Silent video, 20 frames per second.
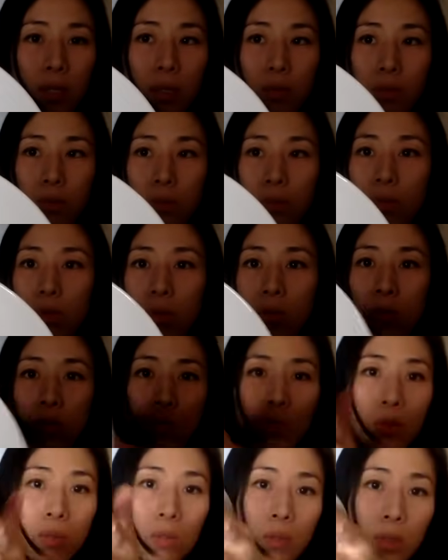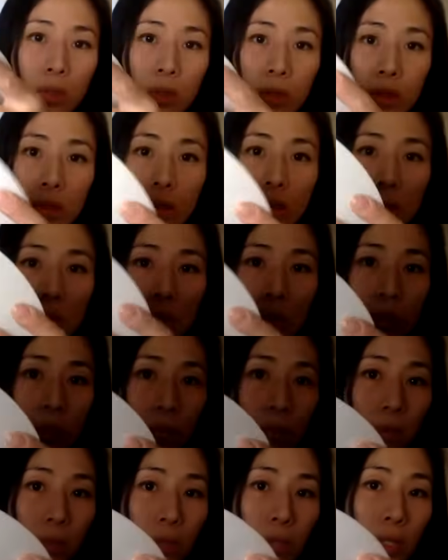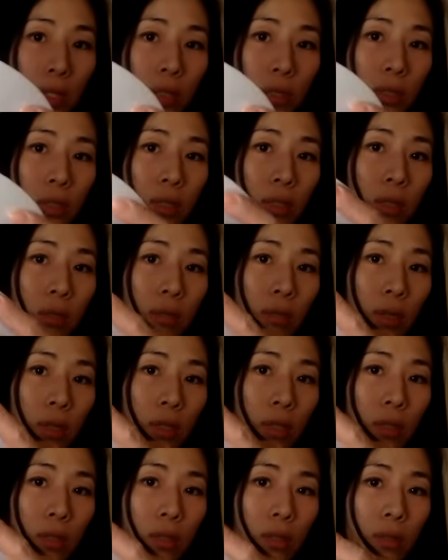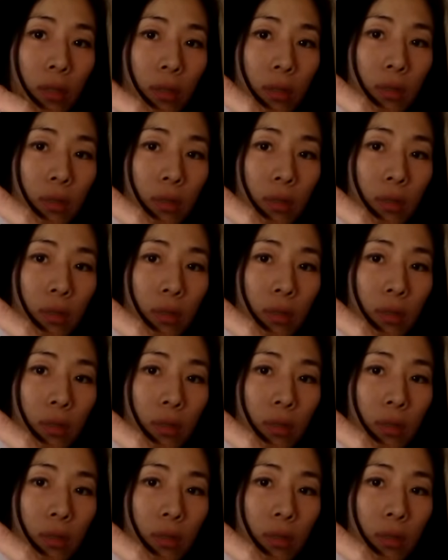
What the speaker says: So, I don't know, you can see it right here.